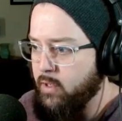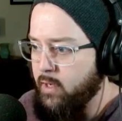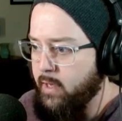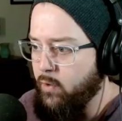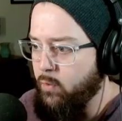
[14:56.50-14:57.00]

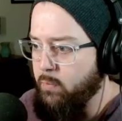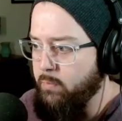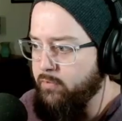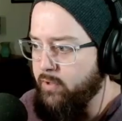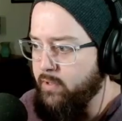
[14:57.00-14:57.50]
I don't
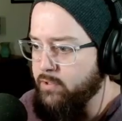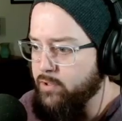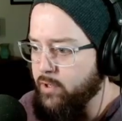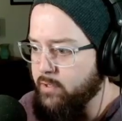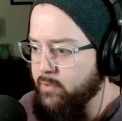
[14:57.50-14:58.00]
remember seeing that
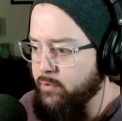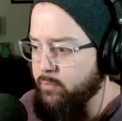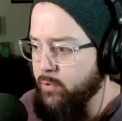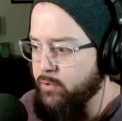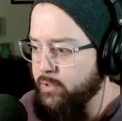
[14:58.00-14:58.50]
shark as I was
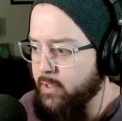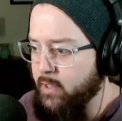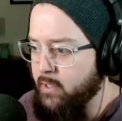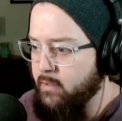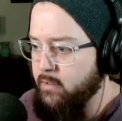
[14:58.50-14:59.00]
approaching that.